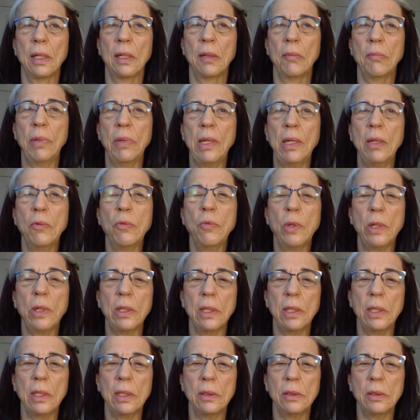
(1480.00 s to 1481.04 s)
being
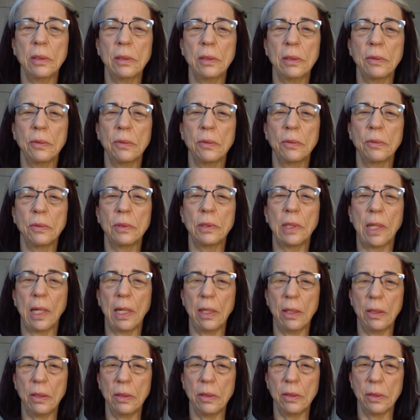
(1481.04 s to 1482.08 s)
willing to
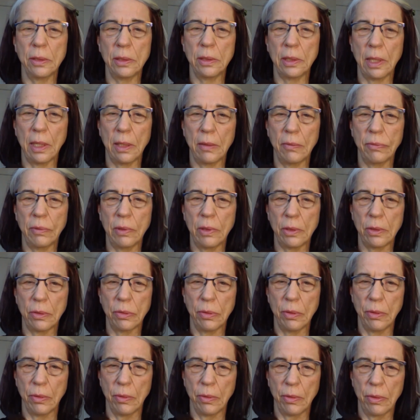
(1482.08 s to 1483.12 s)
tell yourself the
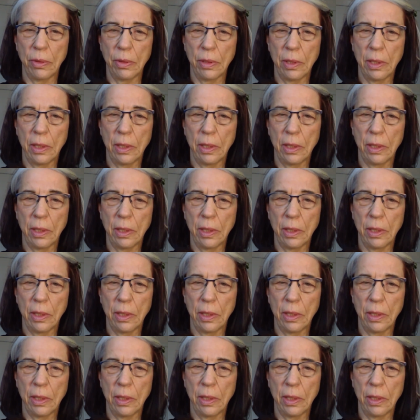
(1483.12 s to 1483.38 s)
truth.